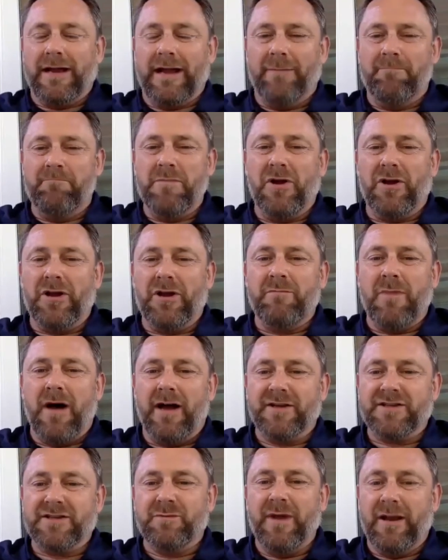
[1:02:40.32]
a million
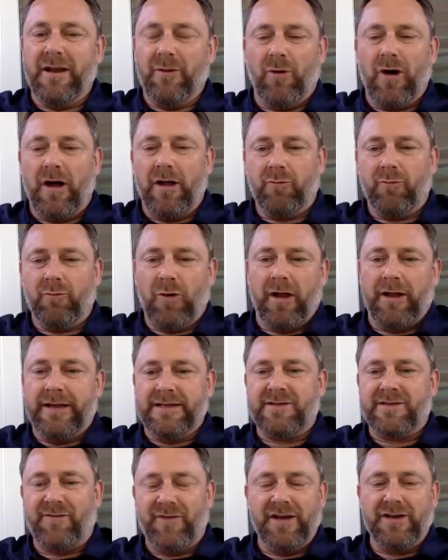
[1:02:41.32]
miles a minute while, yeah, while
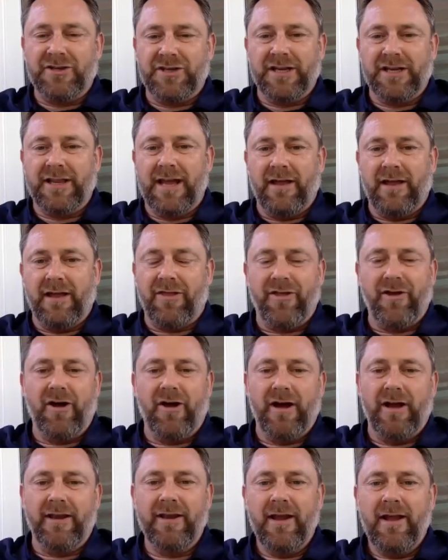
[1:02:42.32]
truly that
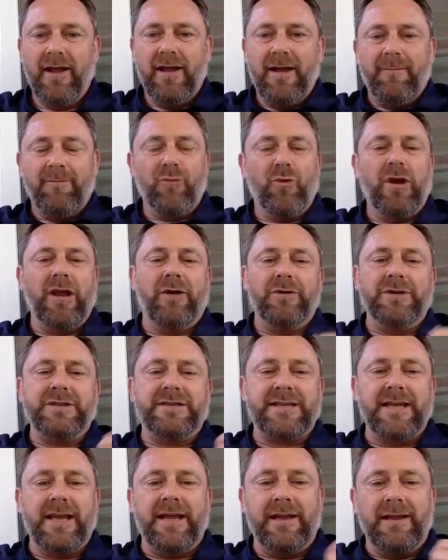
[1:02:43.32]
thought. What I would
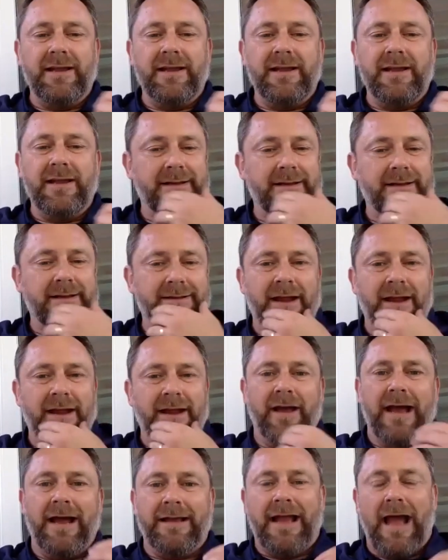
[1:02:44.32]
say, uh,
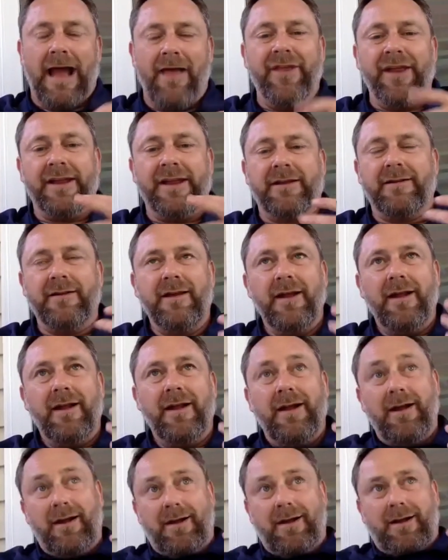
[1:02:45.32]
Caroline, I, I think
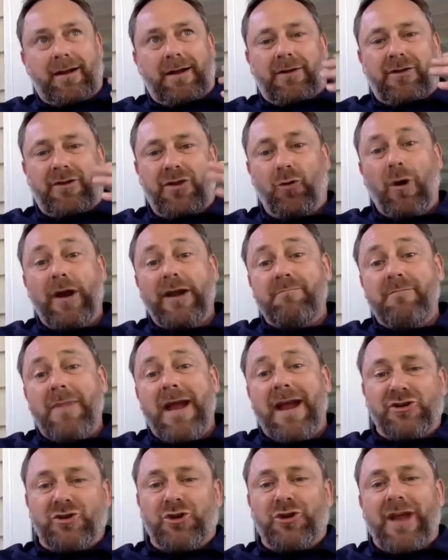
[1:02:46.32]
the way to
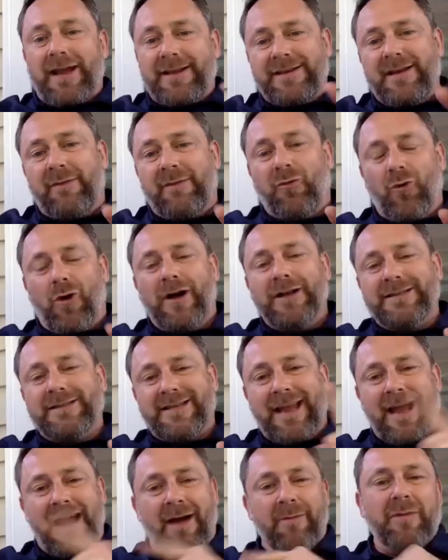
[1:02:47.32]
measure that number one,
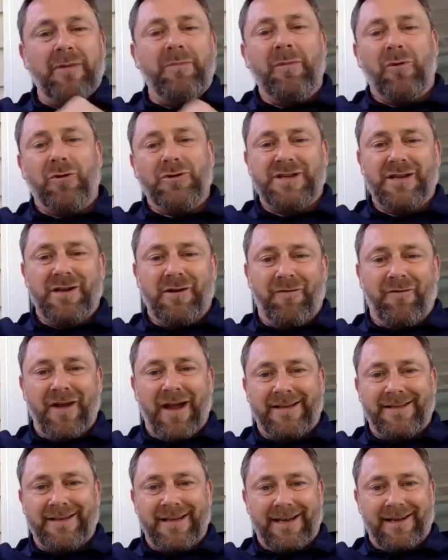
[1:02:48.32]
see how many people is it
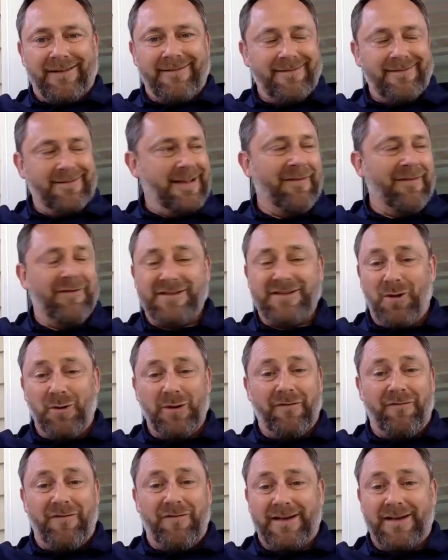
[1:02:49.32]
affecting. If it's only
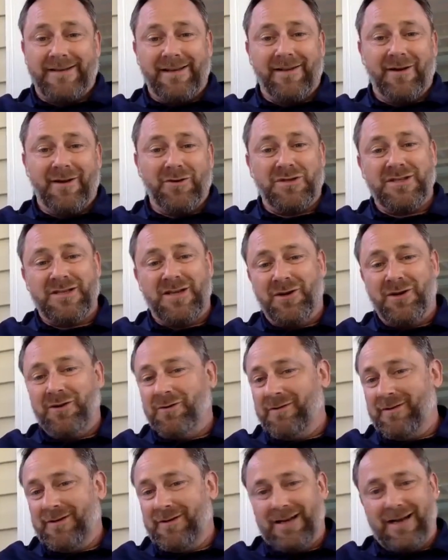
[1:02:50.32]
affecting those
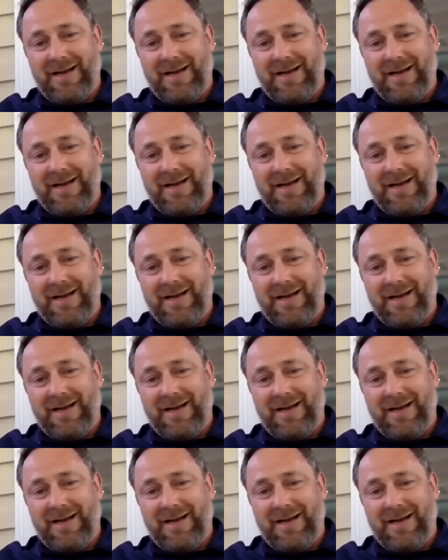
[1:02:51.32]
two,